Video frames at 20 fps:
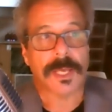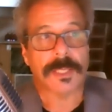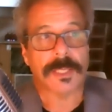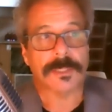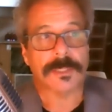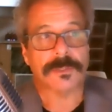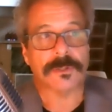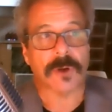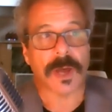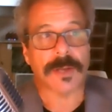
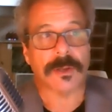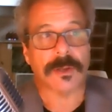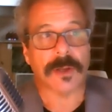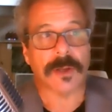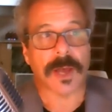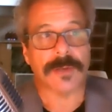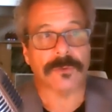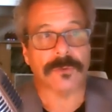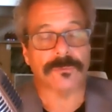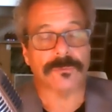you know, I don't,
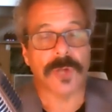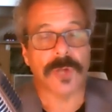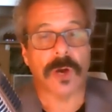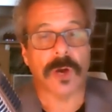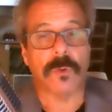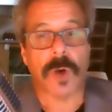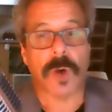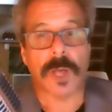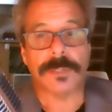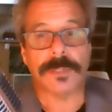I don't know
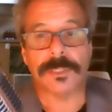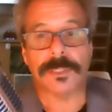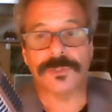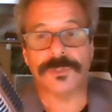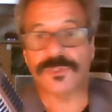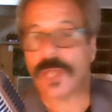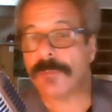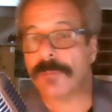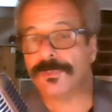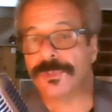what
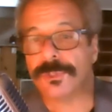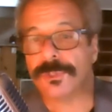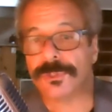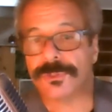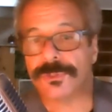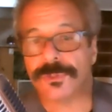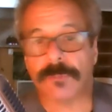exemptions